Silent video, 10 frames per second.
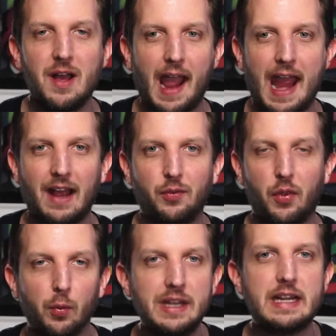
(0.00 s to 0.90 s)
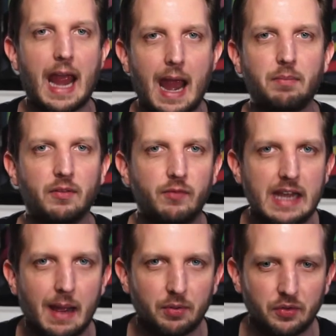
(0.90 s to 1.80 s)
as the recap of
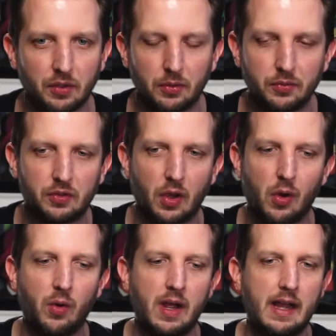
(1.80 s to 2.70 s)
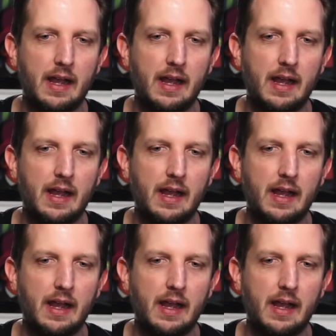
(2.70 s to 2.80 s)
the episode. So